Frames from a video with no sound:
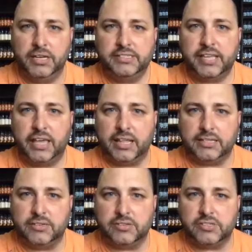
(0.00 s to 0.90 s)
Say that
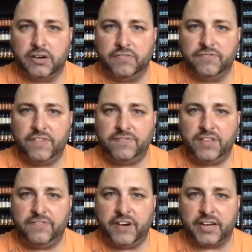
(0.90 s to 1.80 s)
to yourself 50
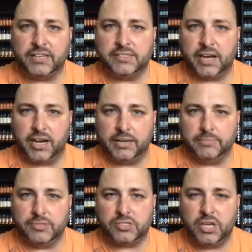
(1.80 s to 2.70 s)
fucking
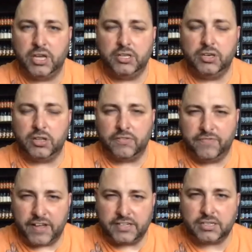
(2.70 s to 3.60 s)
times. You'll
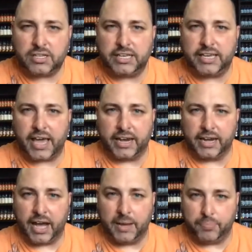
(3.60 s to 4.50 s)
eventually get it.
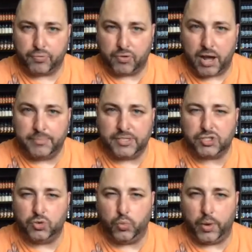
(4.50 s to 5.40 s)
I promise
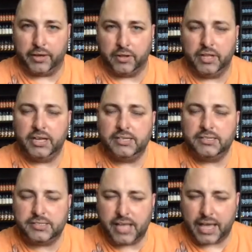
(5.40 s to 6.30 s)
you will.
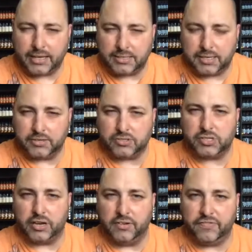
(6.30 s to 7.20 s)
Say it to
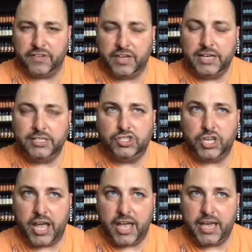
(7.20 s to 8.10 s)
yourself.
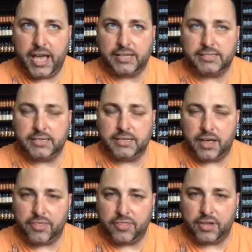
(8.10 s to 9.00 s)
Jay has
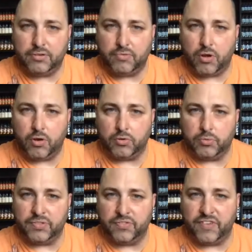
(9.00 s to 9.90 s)
nothing wrong
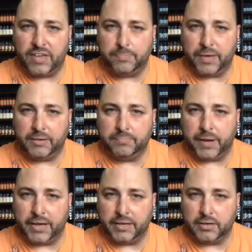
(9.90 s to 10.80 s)
with vaping
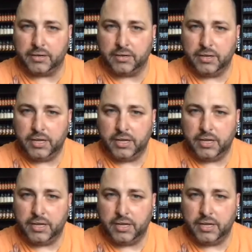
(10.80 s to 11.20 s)
biker.